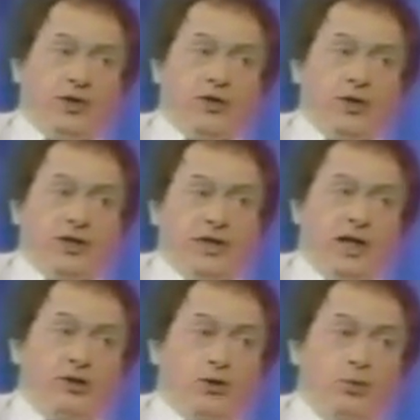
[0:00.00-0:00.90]
On Sunday
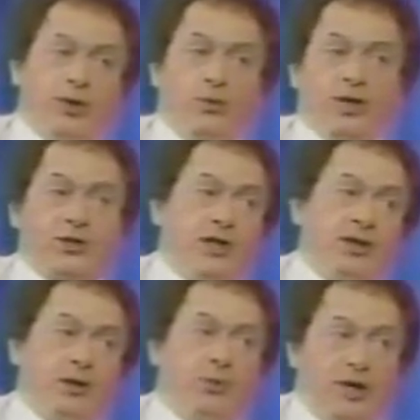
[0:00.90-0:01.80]
nights, nobody watched
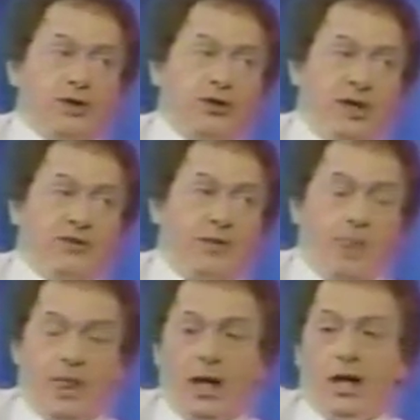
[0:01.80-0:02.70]
anything but Ed
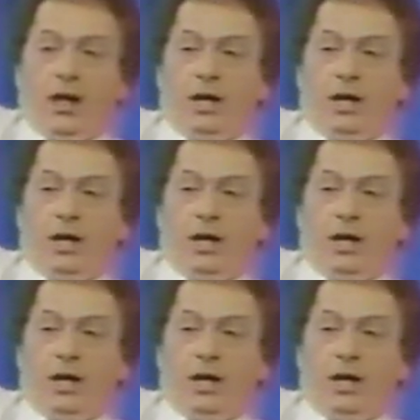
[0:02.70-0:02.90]
Sullivan.